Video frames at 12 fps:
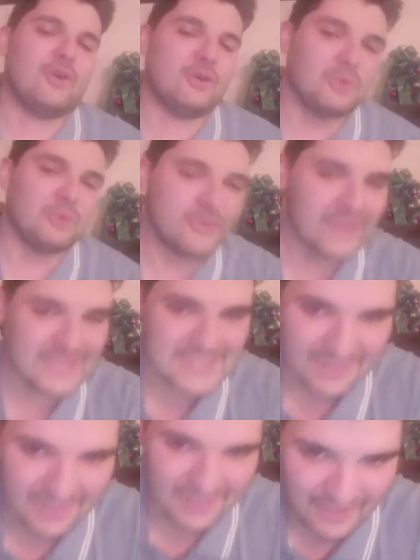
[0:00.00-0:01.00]
movie is
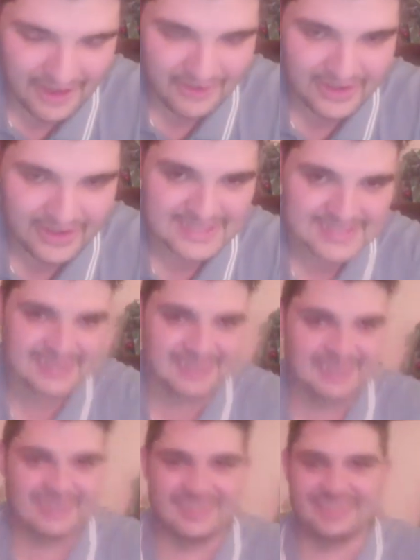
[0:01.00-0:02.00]
a hilarious
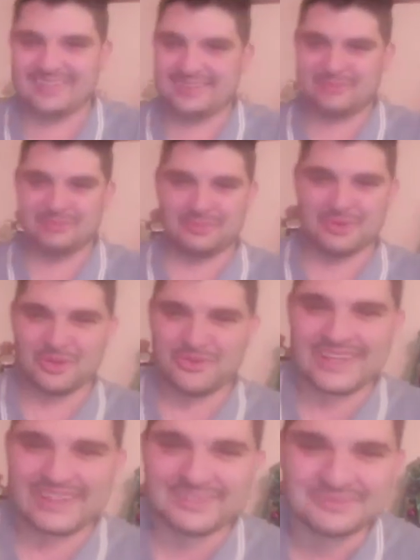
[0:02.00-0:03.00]

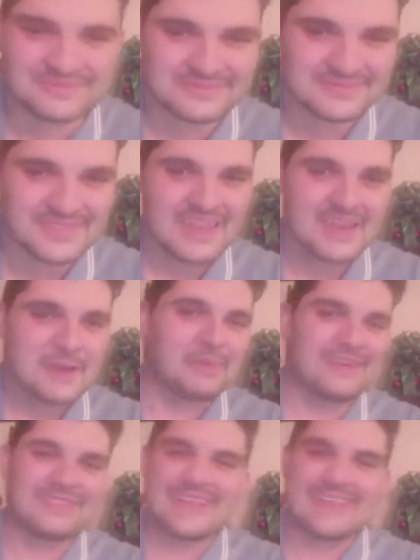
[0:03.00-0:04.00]
movie. But yes. That